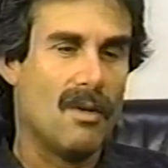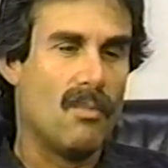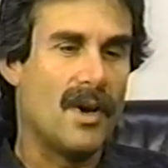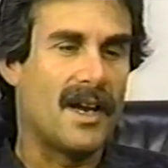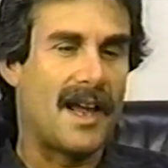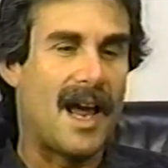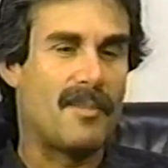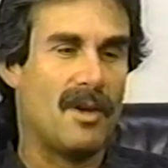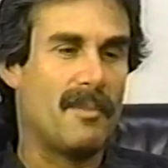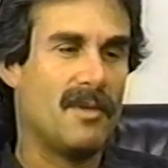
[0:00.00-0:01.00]
We're not
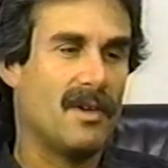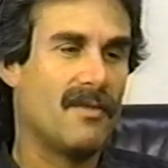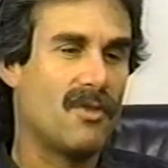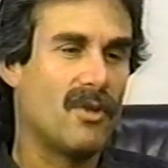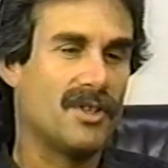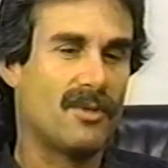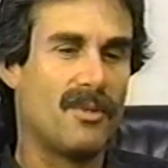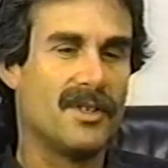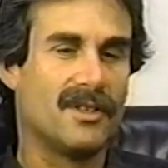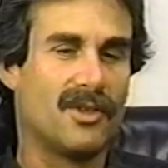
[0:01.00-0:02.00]
happy. I mean, of course, you're
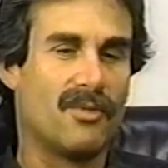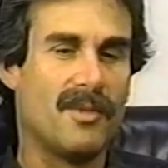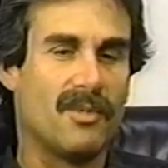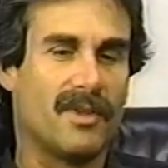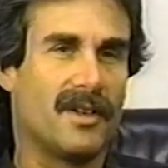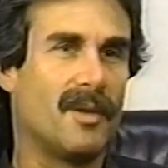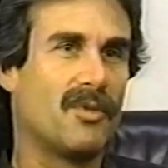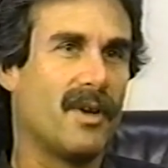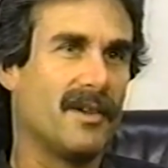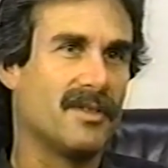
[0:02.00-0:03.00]
always in agreement with an
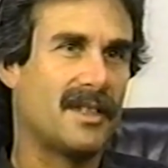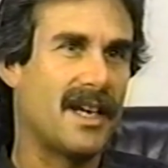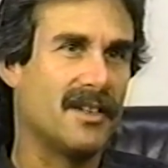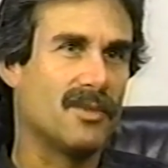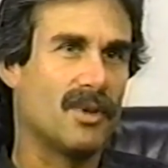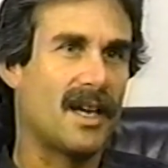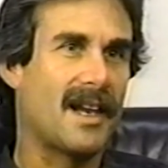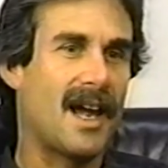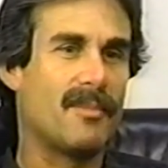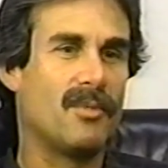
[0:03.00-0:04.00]
upgrade of standards. We're
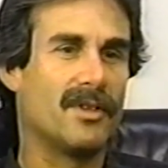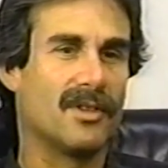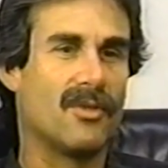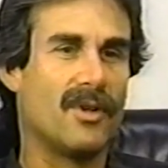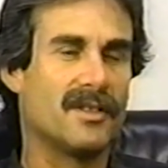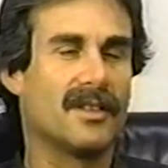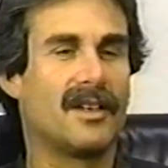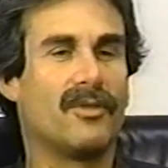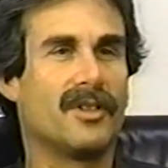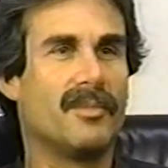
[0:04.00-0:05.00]
not happy with the costs that are
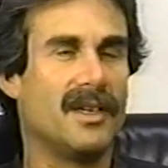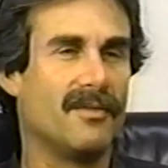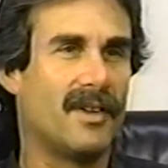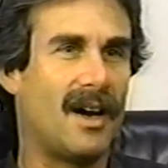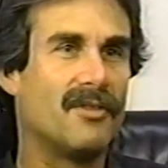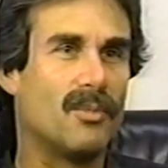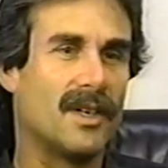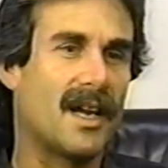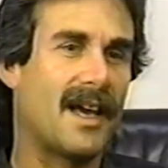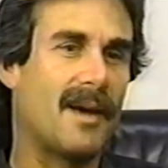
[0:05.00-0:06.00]
going to be involved, and
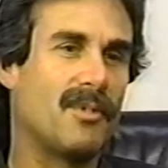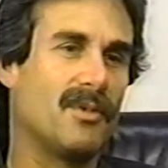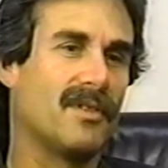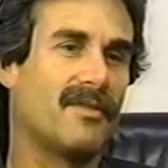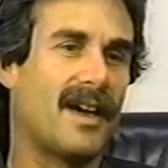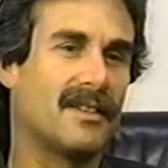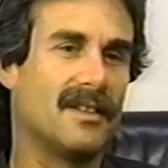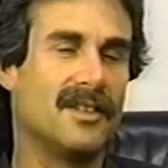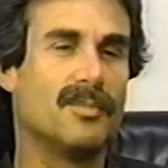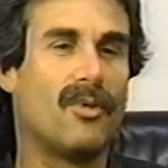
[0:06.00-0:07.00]
we're not happy with the fact
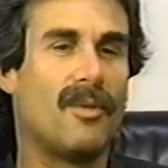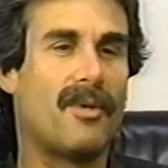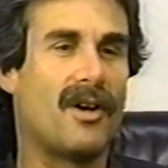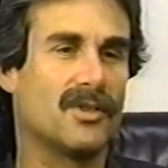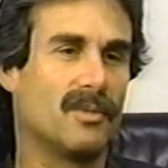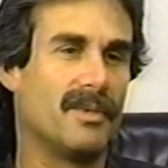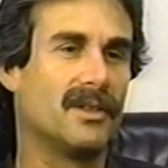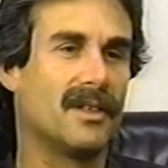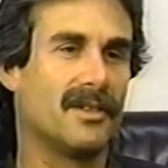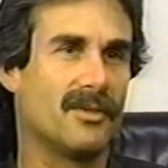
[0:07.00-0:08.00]
that these ballparks were
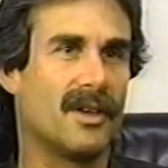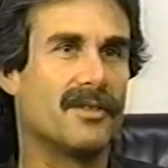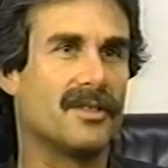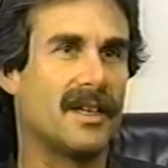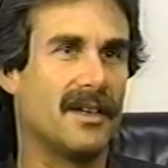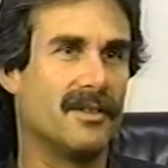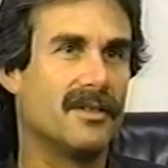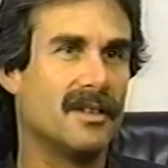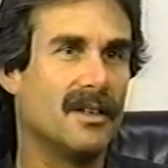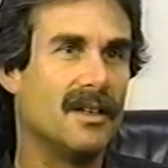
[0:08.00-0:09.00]
built under other
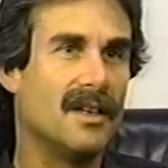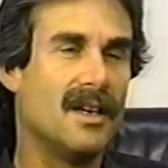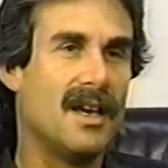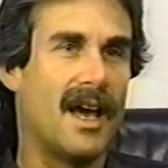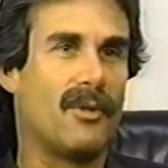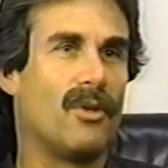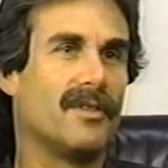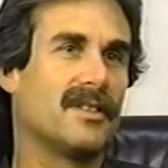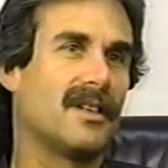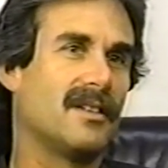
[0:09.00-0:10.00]
standards, and all
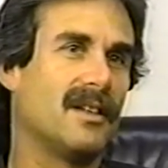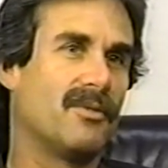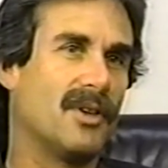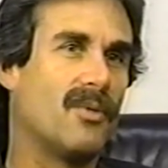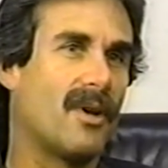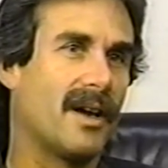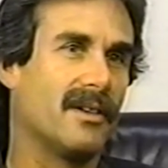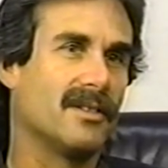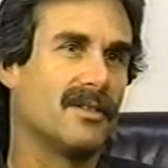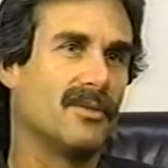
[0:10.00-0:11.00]
of a sudden they're
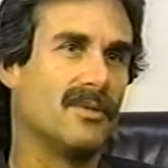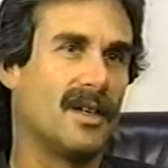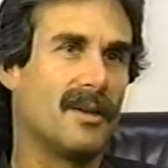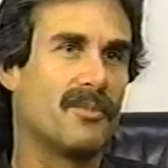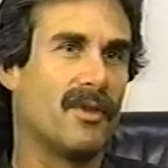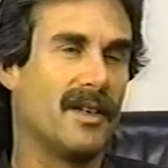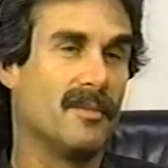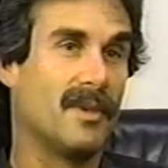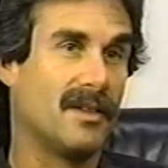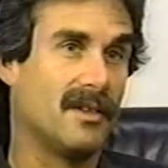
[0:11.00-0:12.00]
requiring us to upgrade
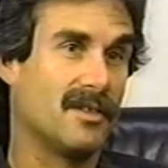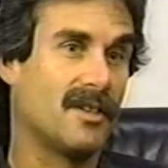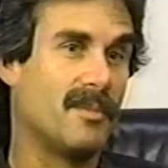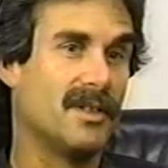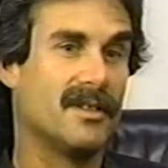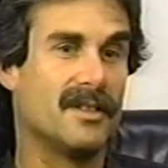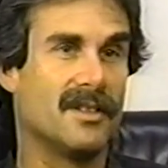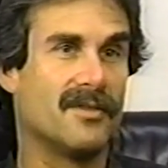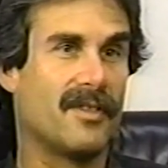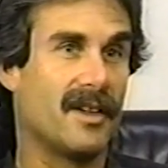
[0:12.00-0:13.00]
them, and in some
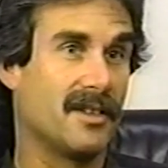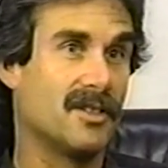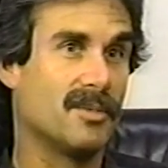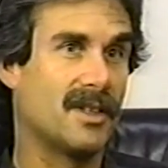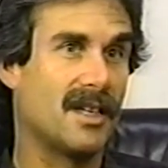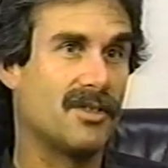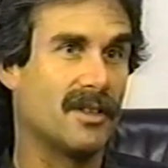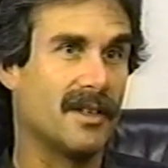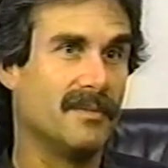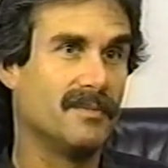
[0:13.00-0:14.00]
instances, fairly
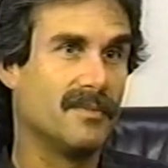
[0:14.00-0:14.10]
substantially.